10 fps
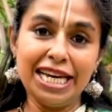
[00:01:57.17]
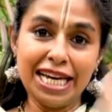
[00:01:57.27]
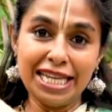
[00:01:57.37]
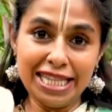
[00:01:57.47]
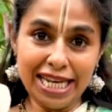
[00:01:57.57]

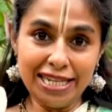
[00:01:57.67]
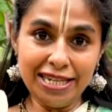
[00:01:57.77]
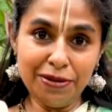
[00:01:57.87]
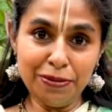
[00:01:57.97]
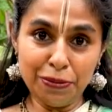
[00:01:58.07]
And
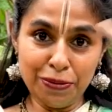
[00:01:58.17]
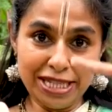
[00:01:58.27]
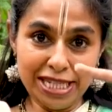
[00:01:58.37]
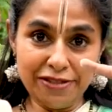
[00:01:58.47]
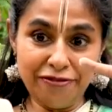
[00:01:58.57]
then with
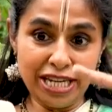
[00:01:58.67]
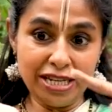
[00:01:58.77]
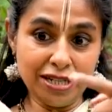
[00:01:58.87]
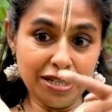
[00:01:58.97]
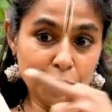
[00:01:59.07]
this
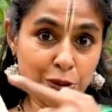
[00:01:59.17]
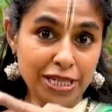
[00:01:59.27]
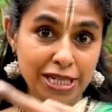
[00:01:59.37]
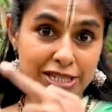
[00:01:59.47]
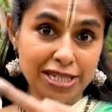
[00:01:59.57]
finger, don't
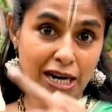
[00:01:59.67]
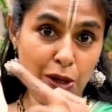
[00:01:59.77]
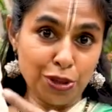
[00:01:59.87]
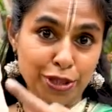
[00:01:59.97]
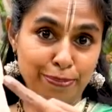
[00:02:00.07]
touch the
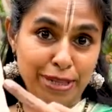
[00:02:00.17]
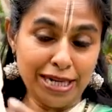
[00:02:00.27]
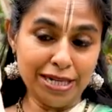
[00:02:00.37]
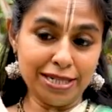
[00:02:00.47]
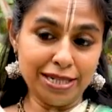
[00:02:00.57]
outer
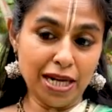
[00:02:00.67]
part.